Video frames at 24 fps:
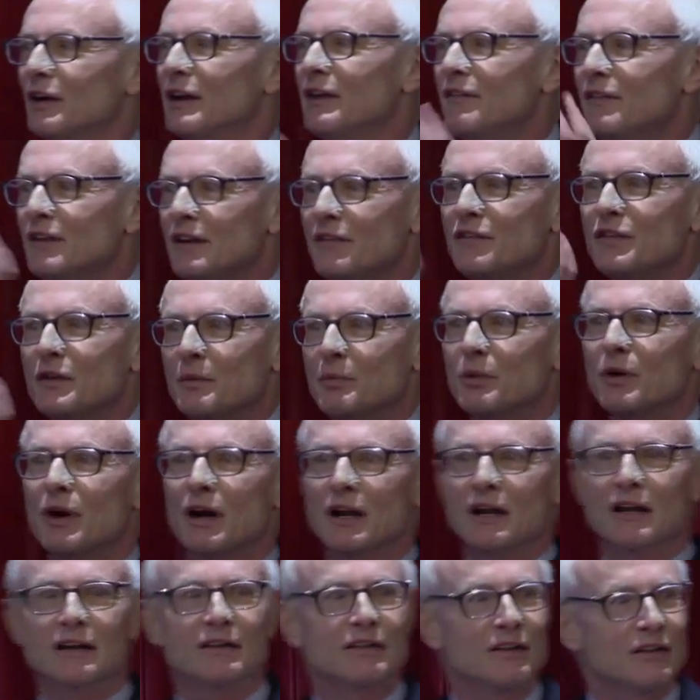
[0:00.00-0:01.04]
or even if your
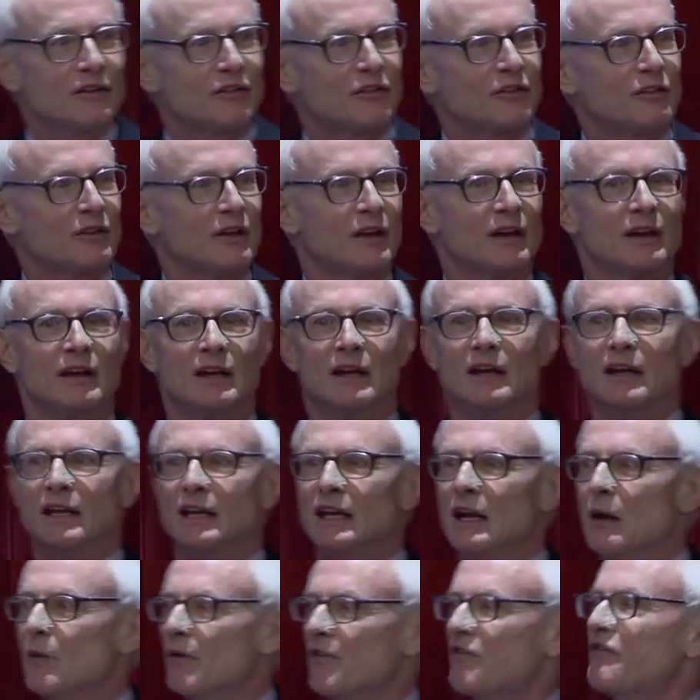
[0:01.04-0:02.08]
product is a
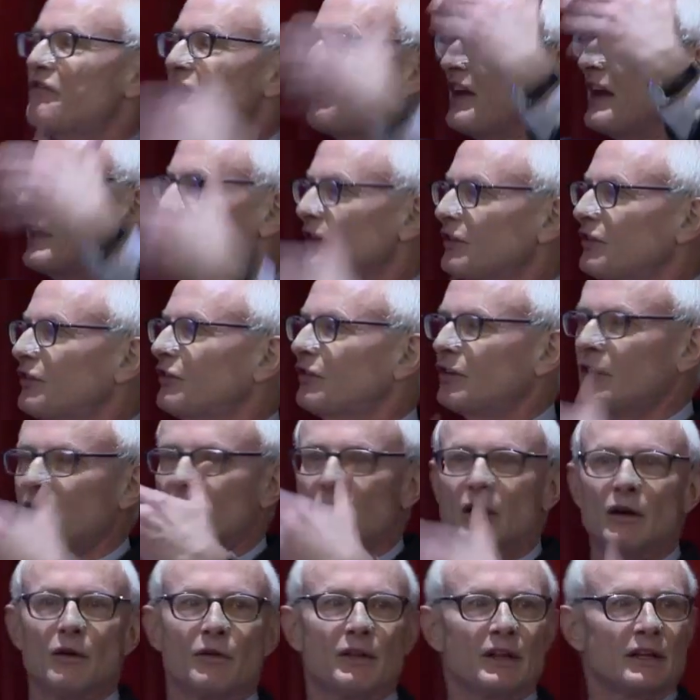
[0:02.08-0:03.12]
fence
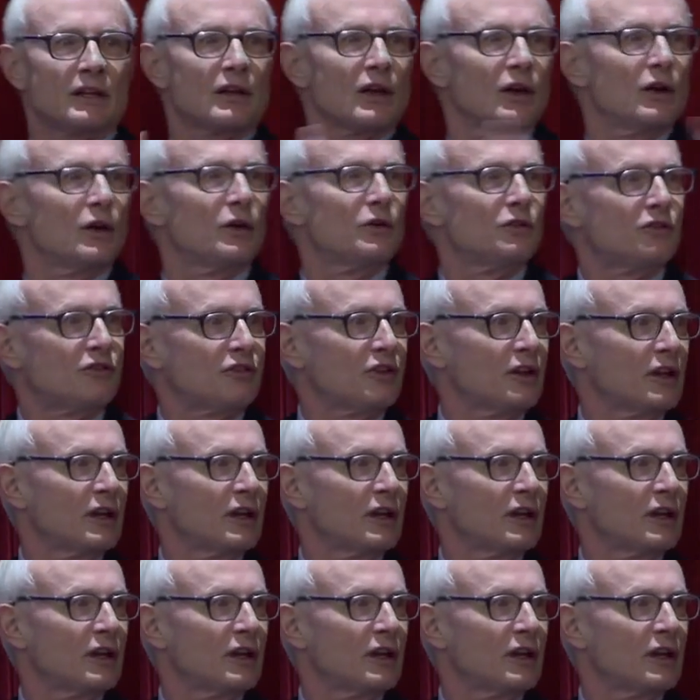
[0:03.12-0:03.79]
that goes,